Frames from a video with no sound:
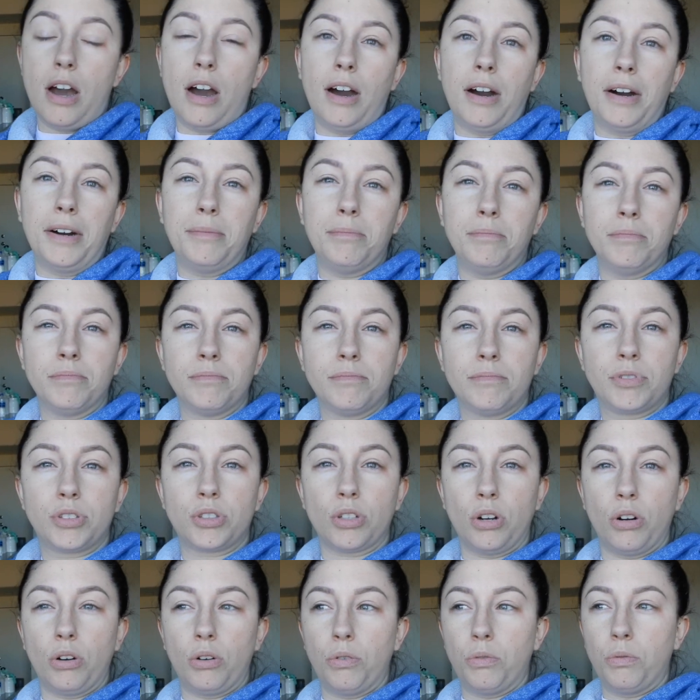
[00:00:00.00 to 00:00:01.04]
Um,
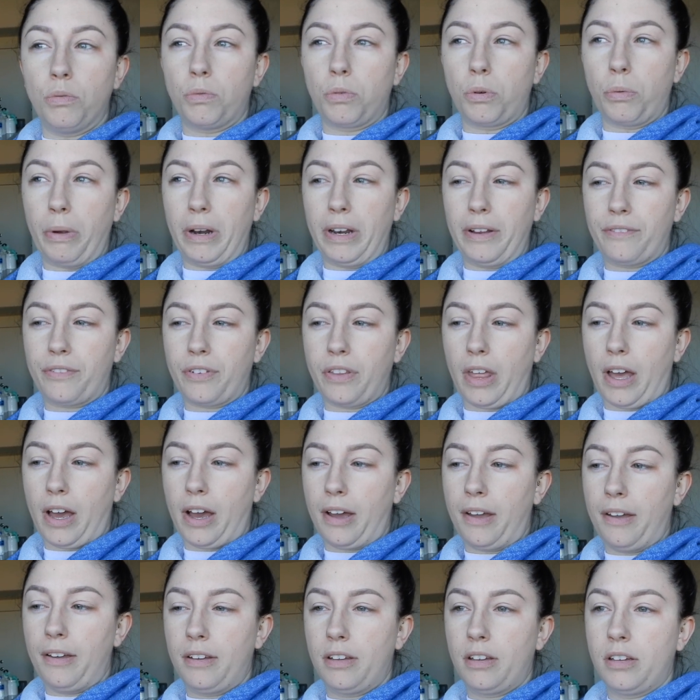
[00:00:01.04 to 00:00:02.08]
so, we're waiting for
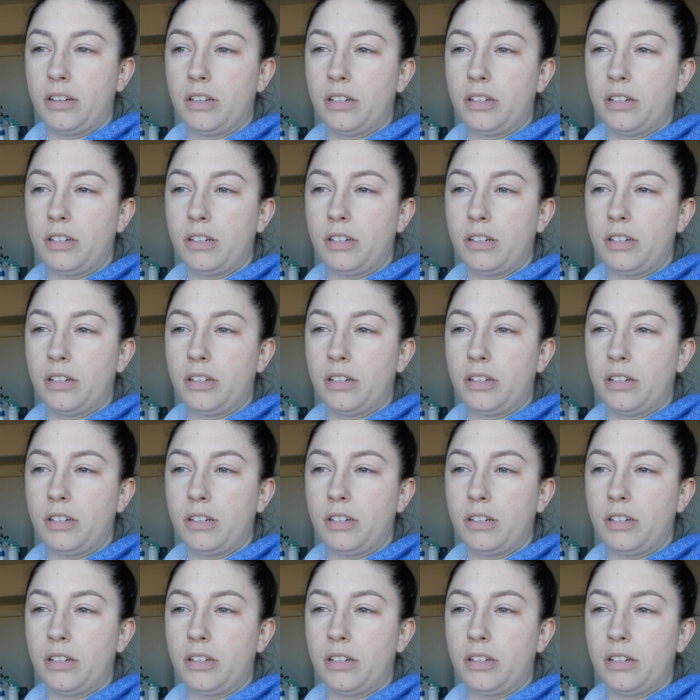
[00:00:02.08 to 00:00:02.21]
that.